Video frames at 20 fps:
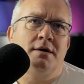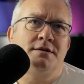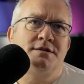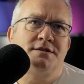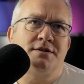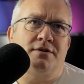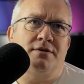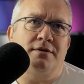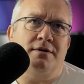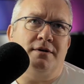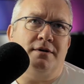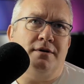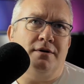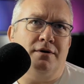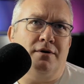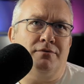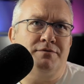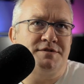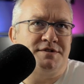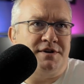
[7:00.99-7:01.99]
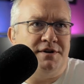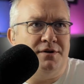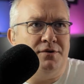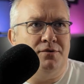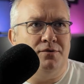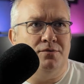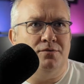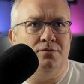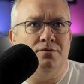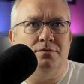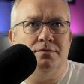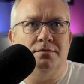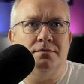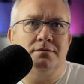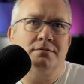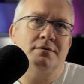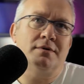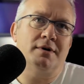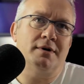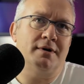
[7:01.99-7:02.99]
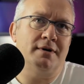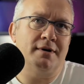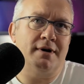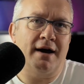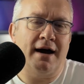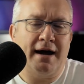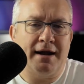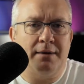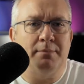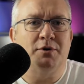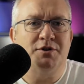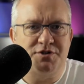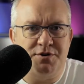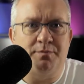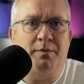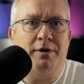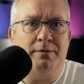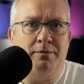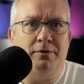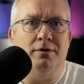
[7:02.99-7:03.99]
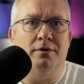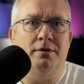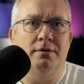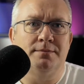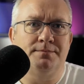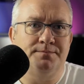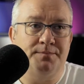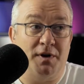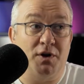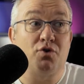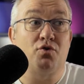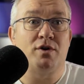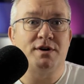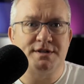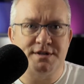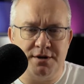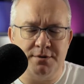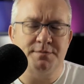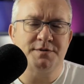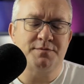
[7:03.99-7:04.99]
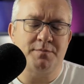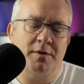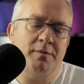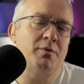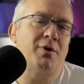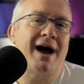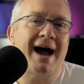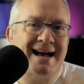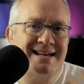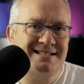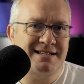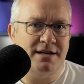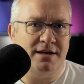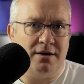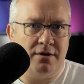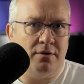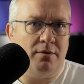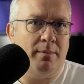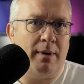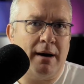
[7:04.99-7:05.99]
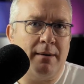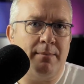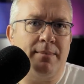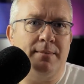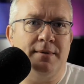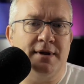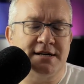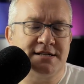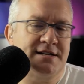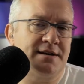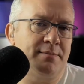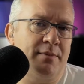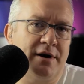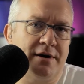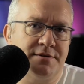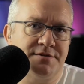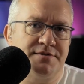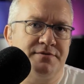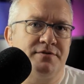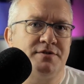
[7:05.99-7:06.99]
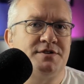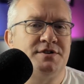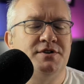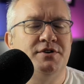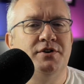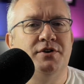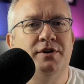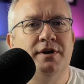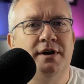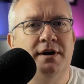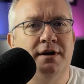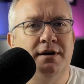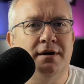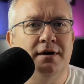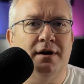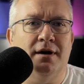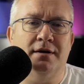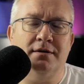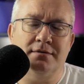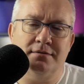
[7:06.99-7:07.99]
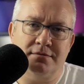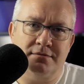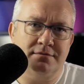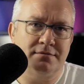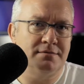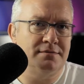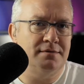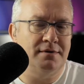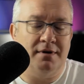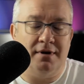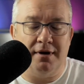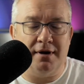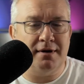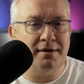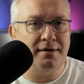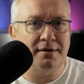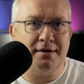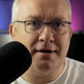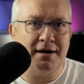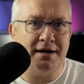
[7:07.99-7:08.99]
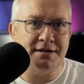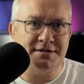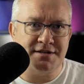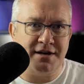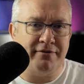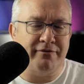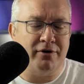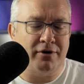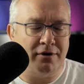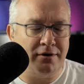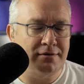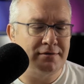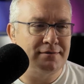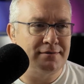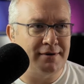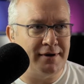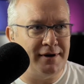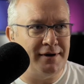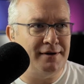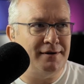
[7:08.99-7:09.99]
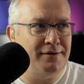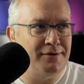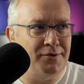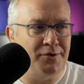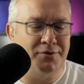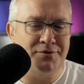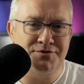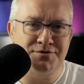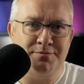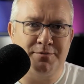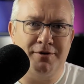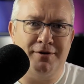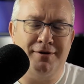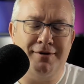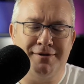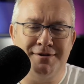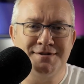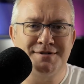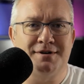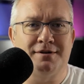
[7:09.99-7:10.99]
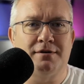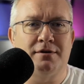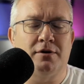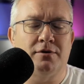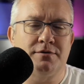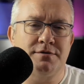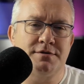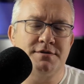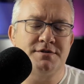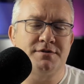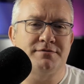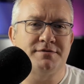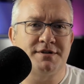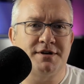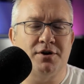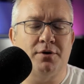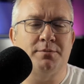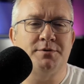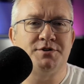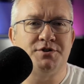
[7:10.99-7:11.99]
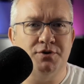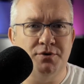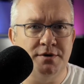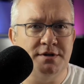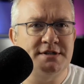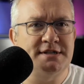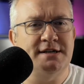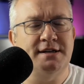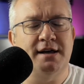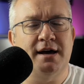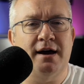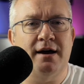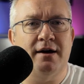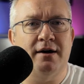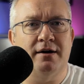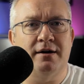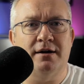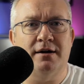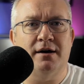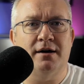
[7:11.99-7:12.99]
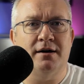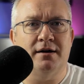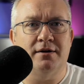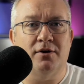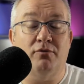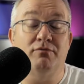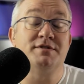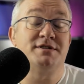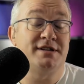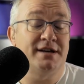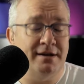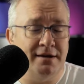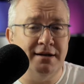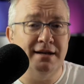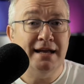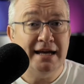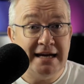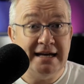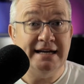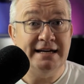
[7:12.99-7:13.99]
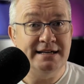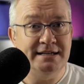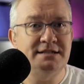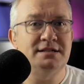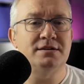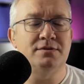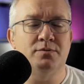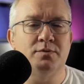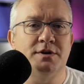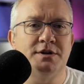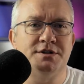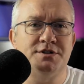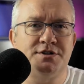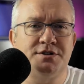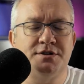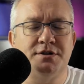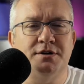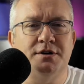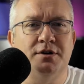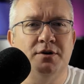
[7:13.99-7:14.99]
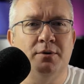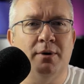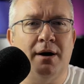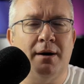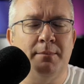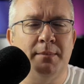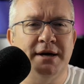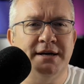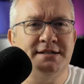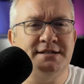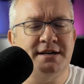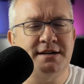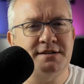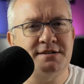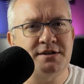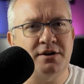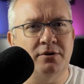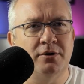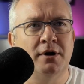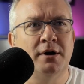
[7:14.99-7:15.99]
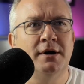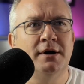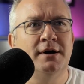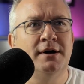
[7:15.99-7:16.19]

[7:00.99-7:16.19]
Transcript: So obviously you had a bunch of people, increasing numbers of people asking you about lasting powers of attorney, and as ever, any good entrepreneur, there's obviously an opportunity there and obviously a need which you are meeting. So,